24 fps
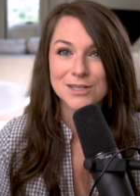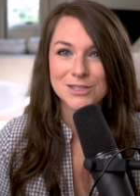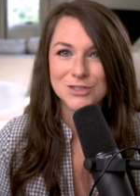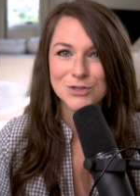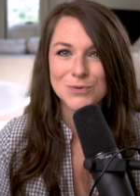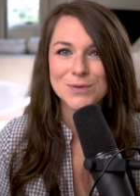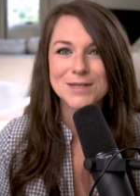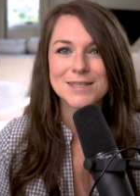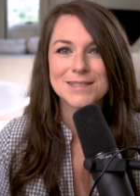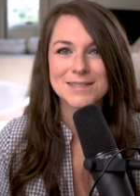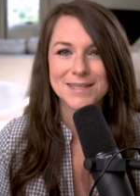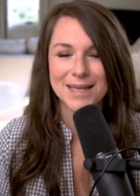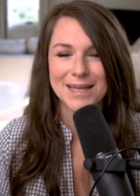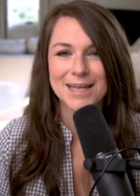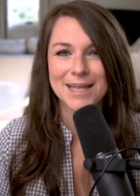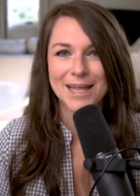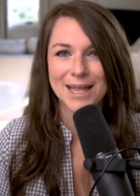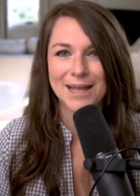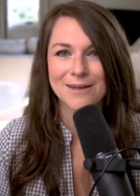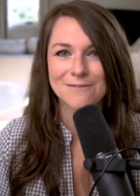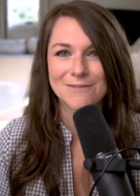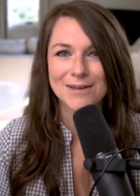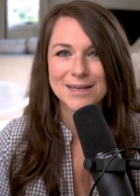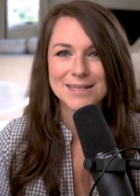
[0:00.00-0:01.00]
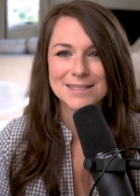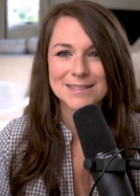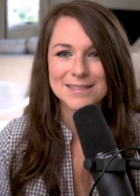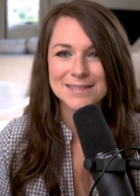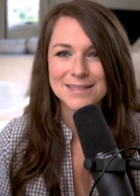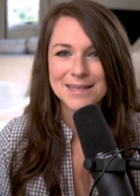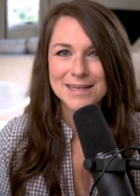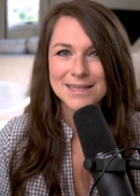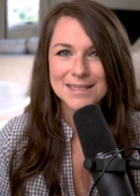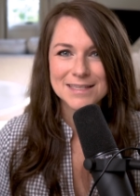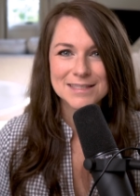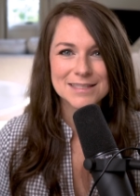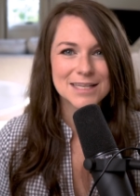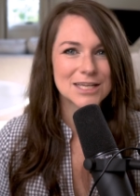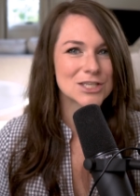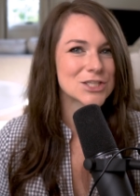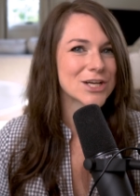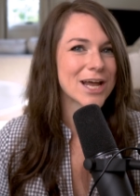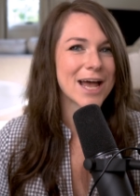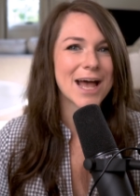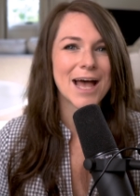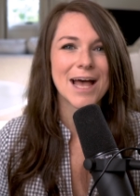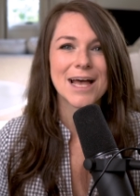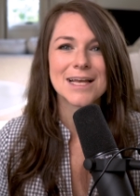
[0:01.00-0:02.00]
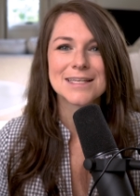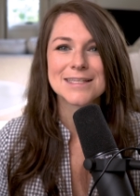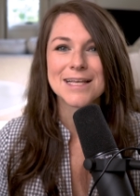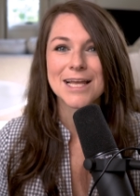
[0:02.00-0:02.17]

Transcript: into a site canvas, such as